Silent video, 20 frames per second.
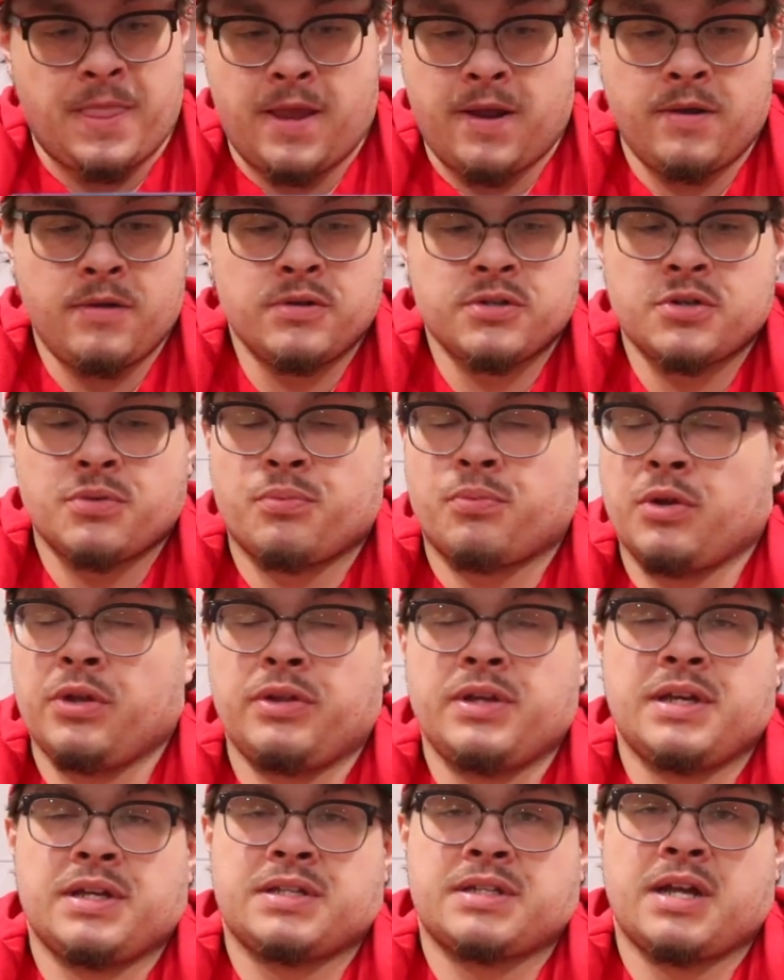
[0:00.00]
it was a
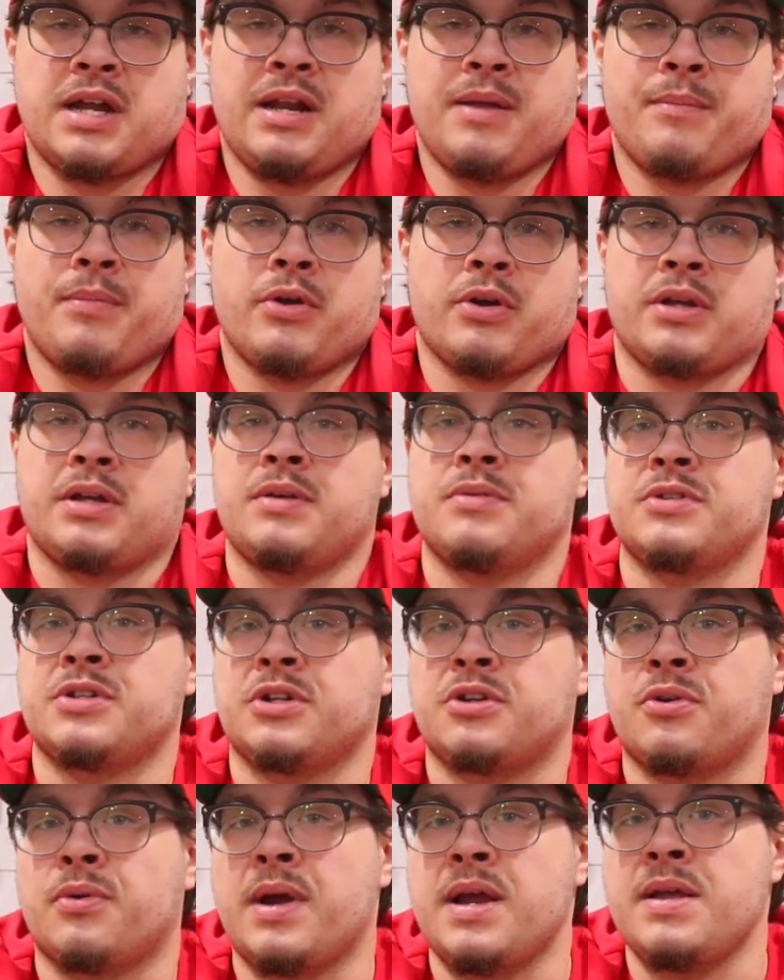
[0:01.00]
really exciting book. It was a
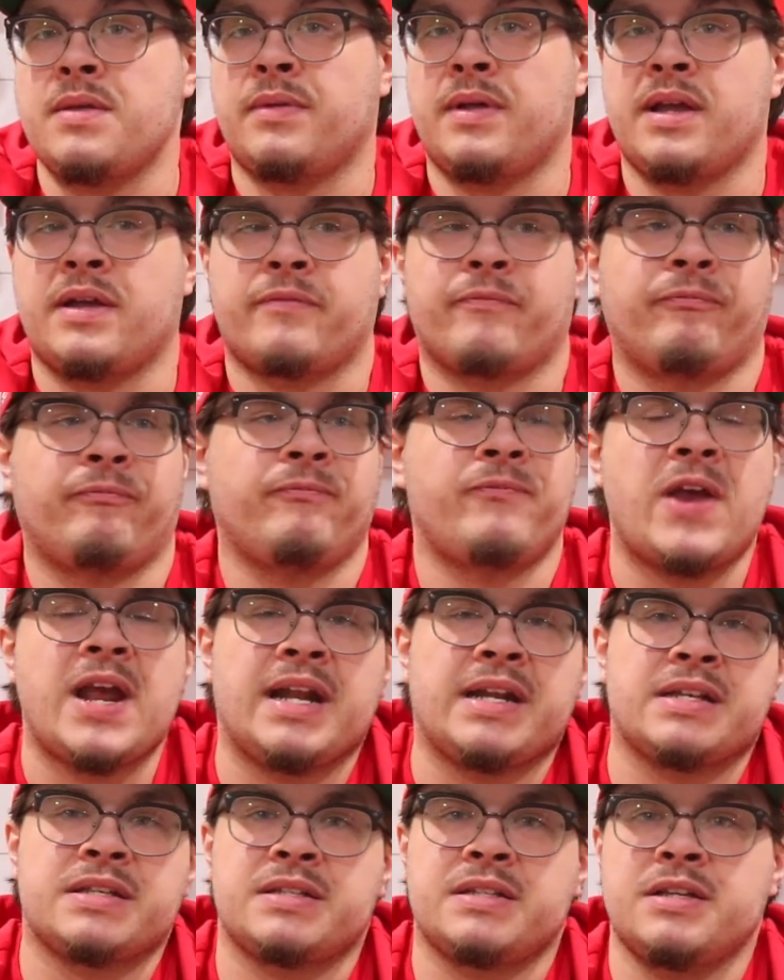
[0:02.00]
great, like,
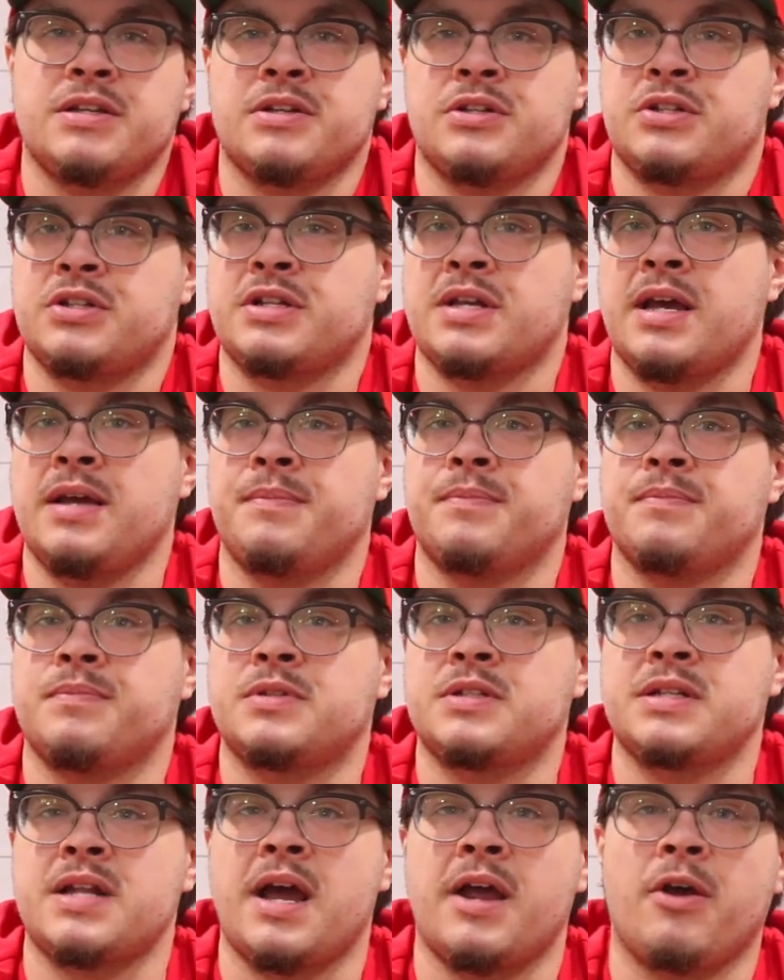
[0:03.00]
fantasy-ish type
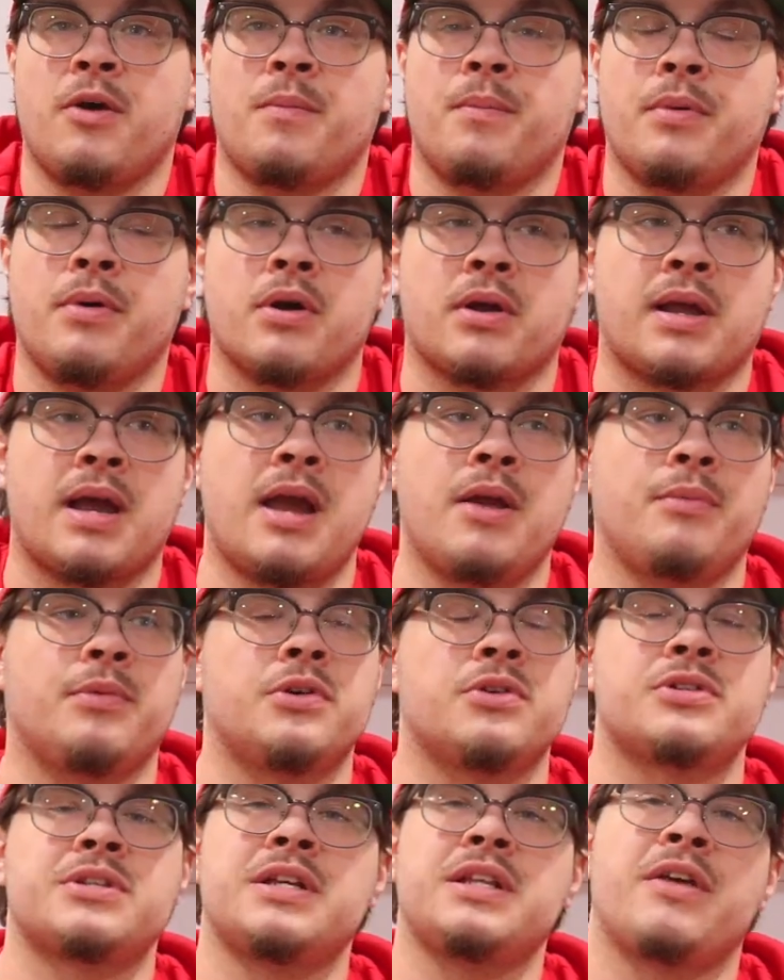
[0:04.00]
style book. I
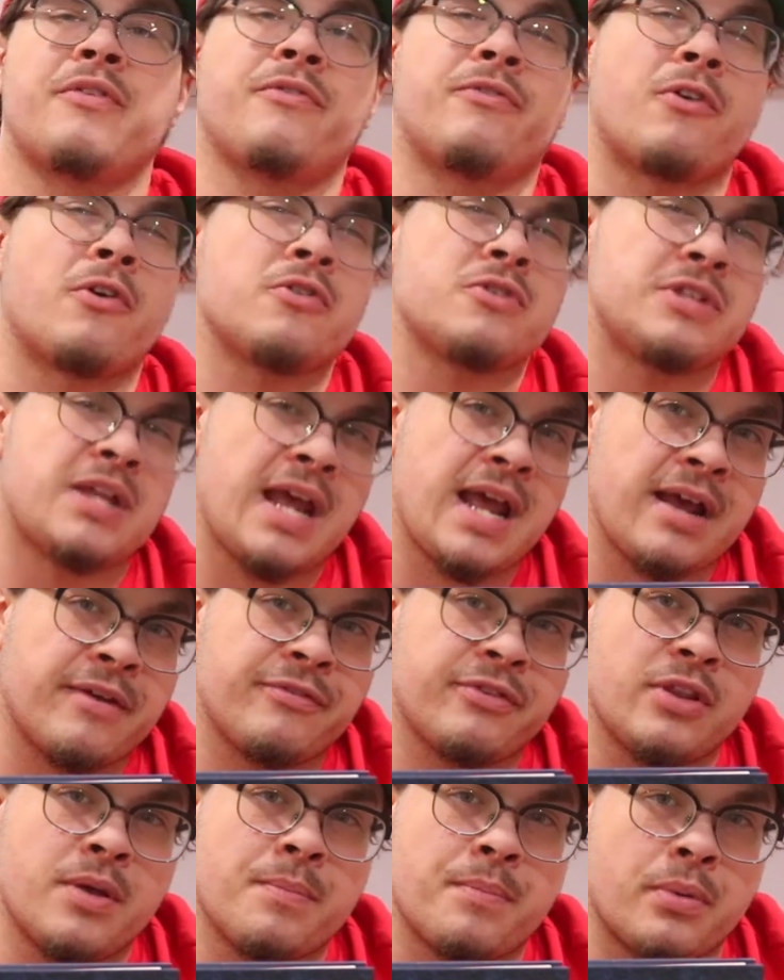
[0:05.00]
will say the first
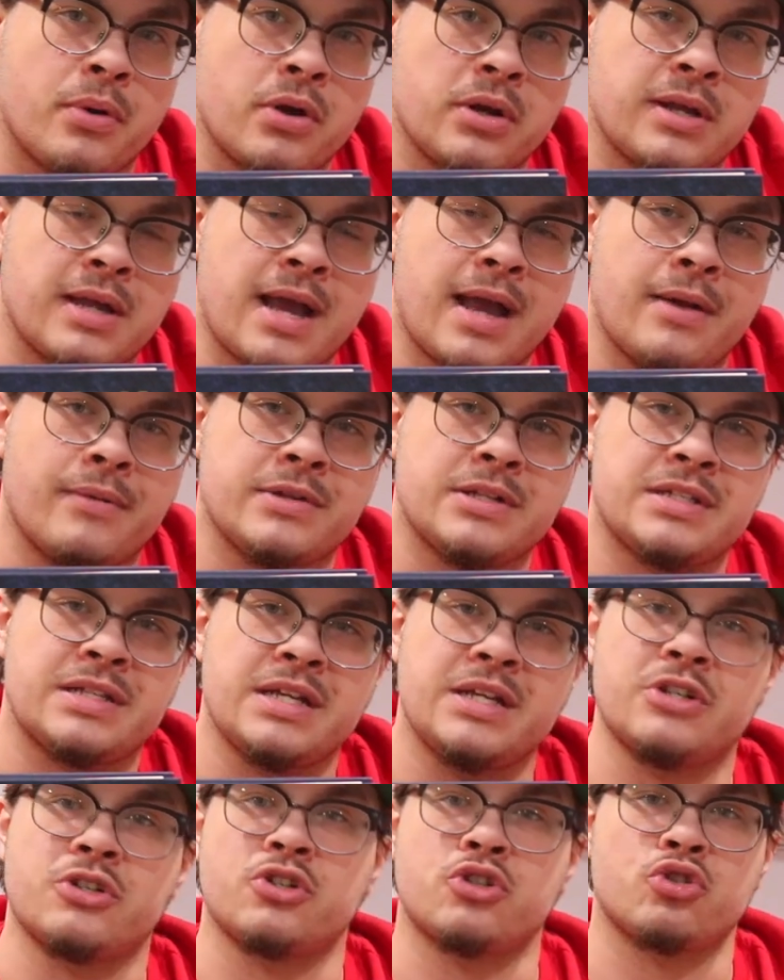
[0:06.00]
half of the book, I would
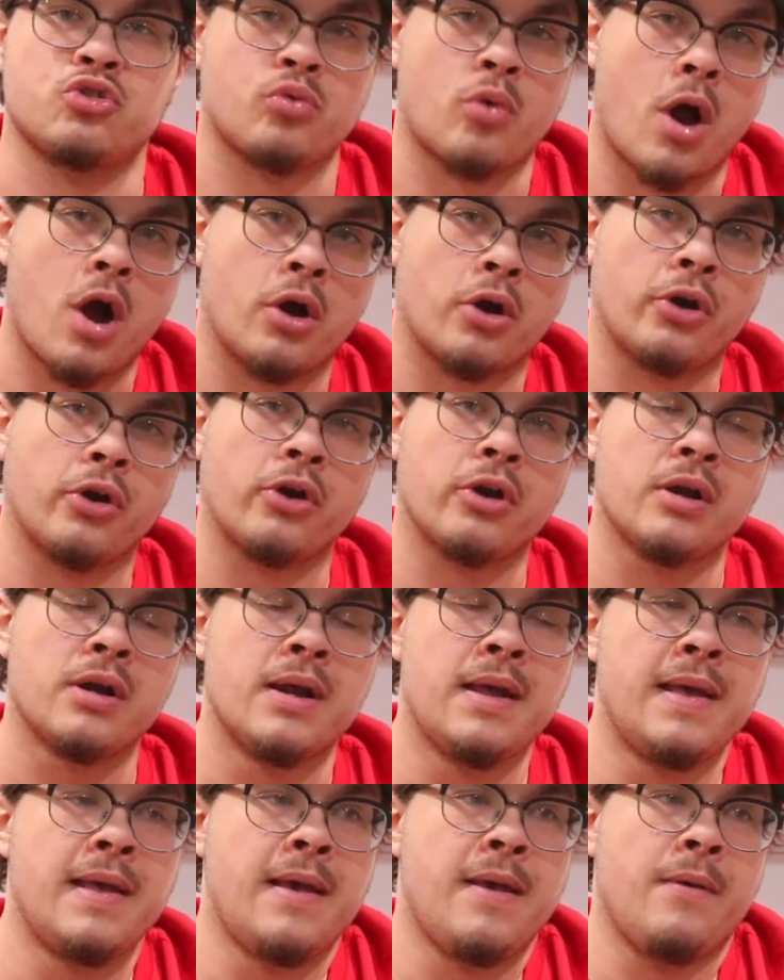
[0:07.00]
say, is stronger
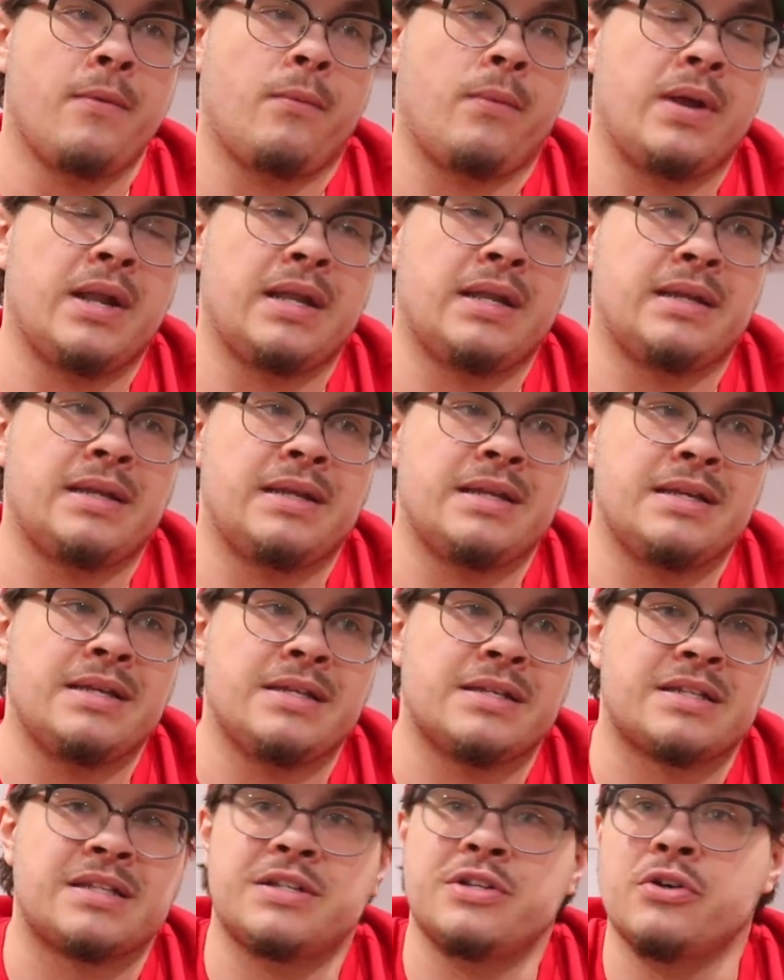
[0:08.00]
when
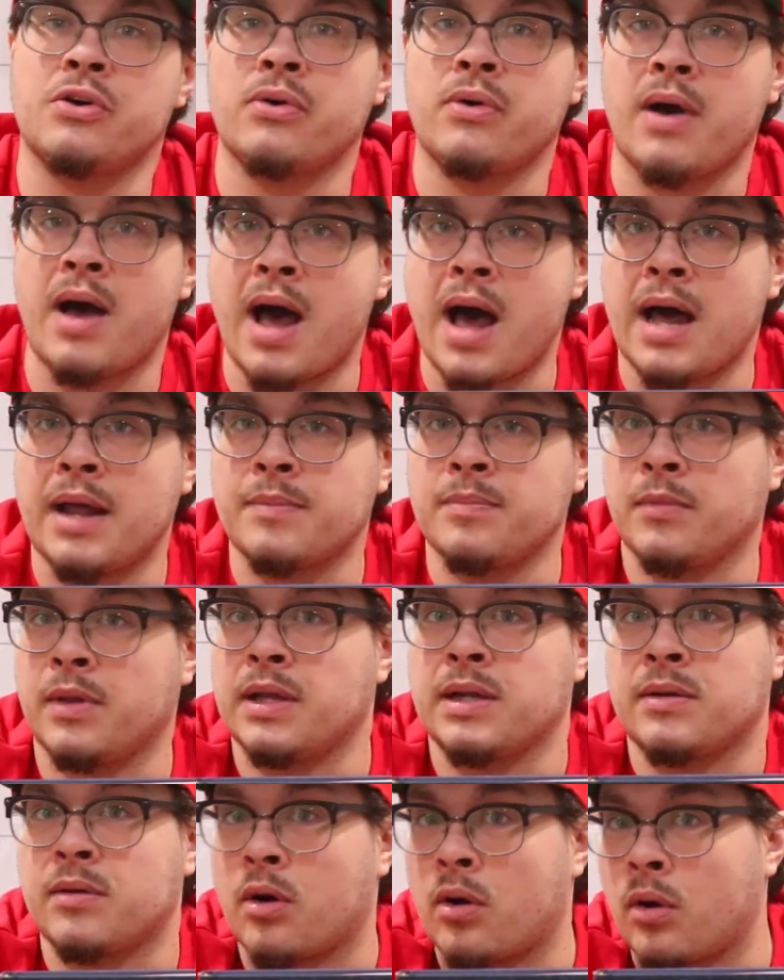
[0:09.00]
he's still on,
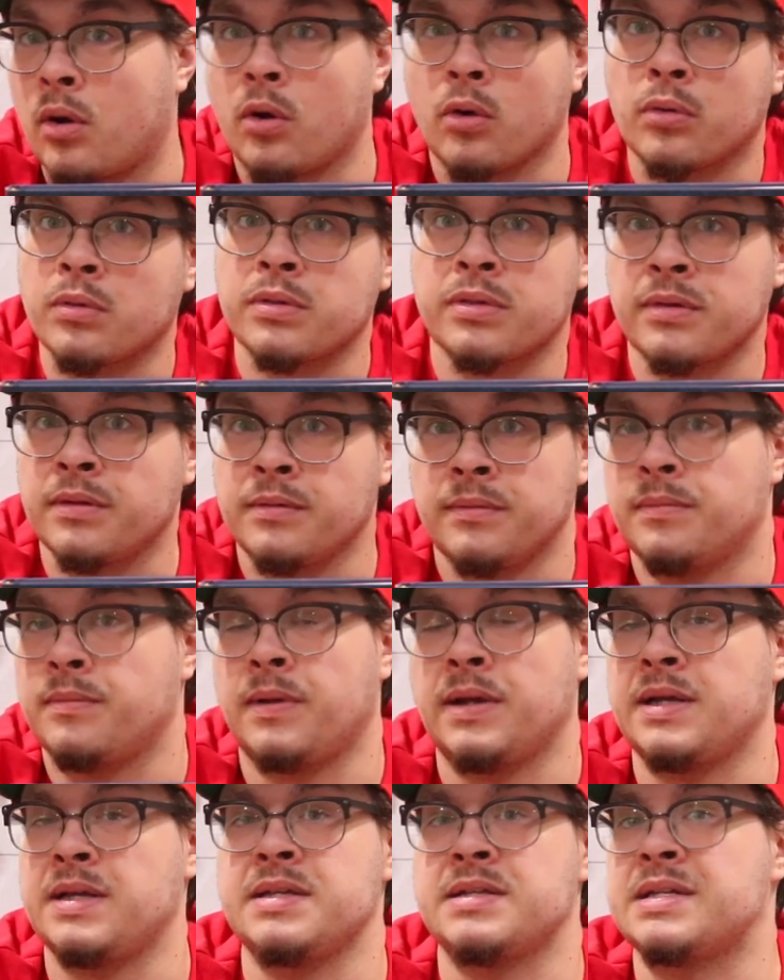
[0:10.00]
like, Earth.
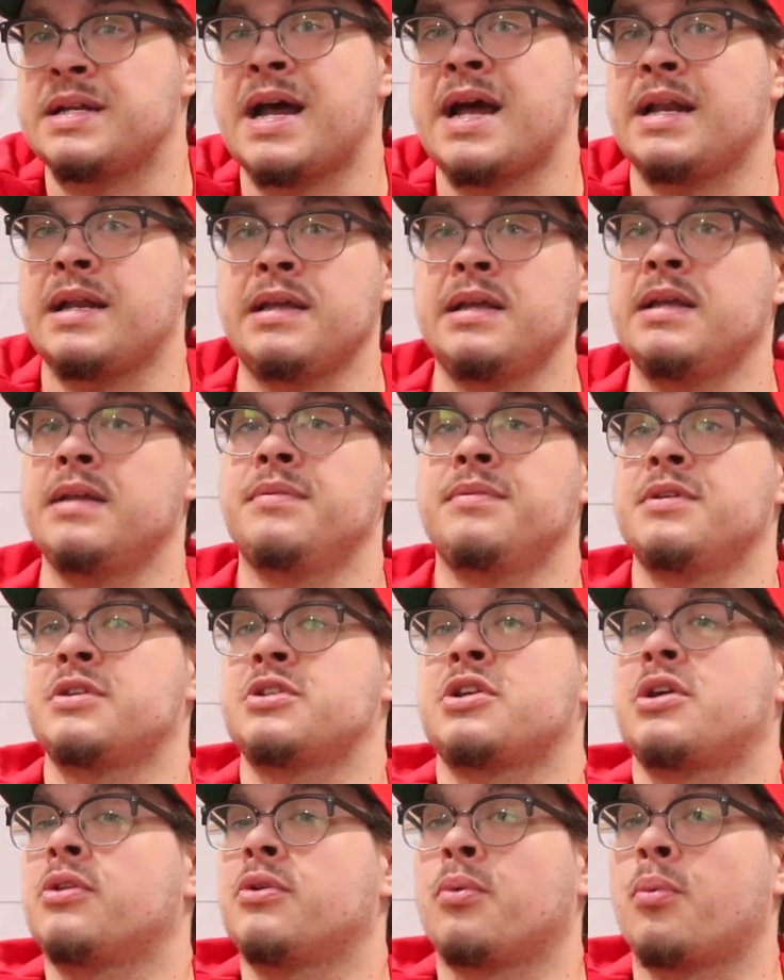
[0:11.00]
Like, he's not in
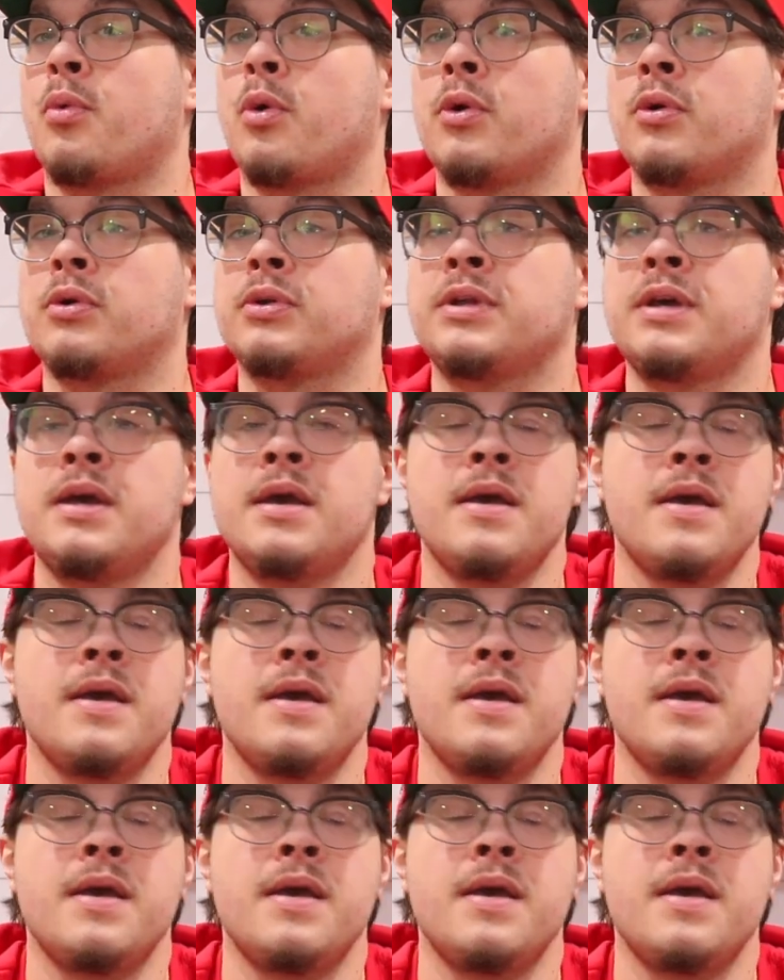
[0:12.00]
this other world.